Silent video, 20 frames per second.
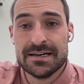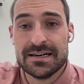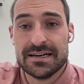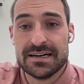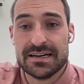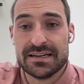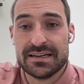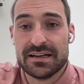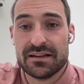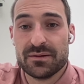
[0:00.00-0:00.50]

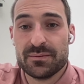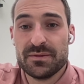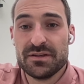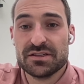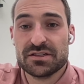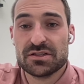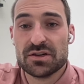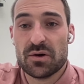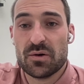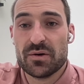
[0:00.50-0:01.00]
Now let me
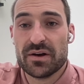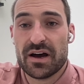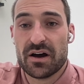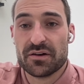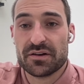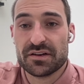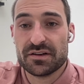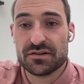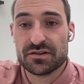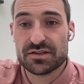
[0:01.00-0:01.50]
zone
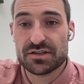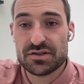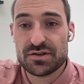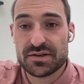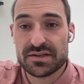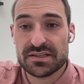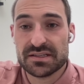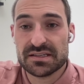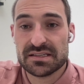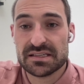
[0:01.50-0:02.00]
out here so you
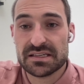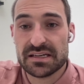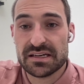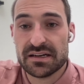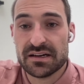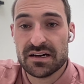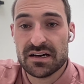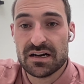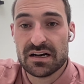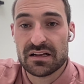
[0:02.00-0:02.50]
can
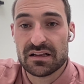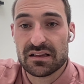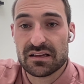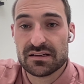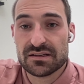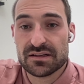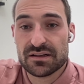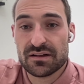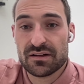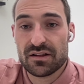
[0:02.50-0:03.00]
see
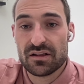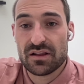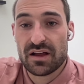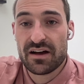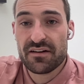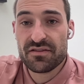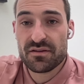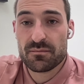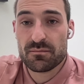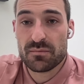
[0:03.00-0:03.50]
a
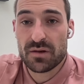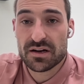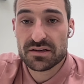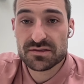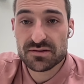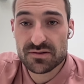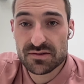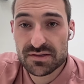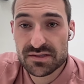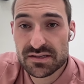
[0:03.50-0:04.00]
lot of the
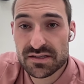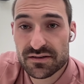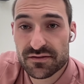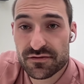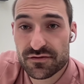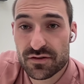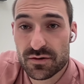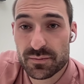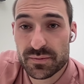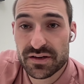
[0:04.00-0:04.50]
muscles
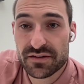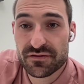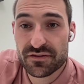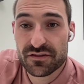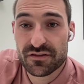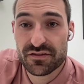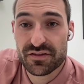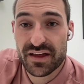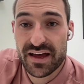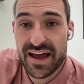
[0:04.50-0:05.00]
from
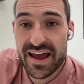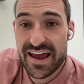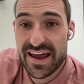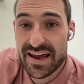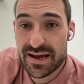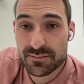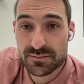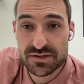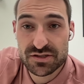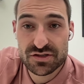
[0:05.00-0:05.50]
either the
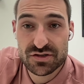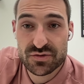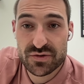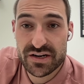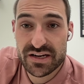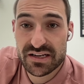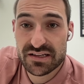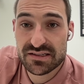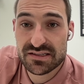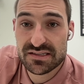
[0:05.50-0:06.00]

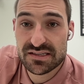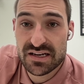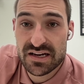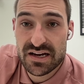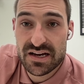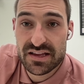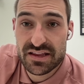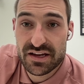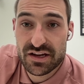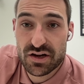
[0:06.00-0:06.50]
hamstrings,
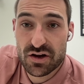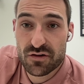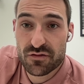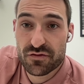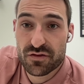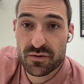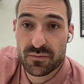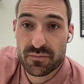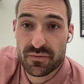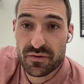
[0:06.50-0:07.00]
they go
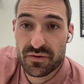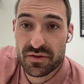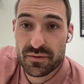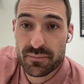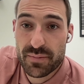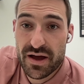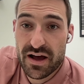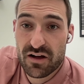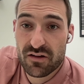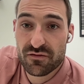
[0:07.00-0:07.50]
from the
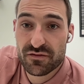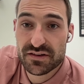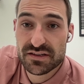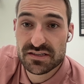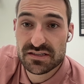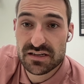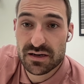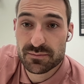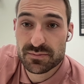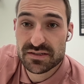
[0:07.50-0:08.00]

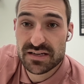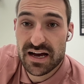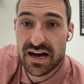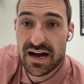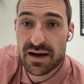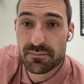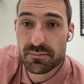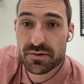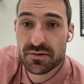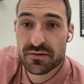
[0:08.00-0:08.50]
pelvis up
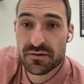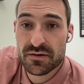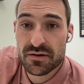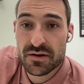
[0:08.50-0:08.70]
top,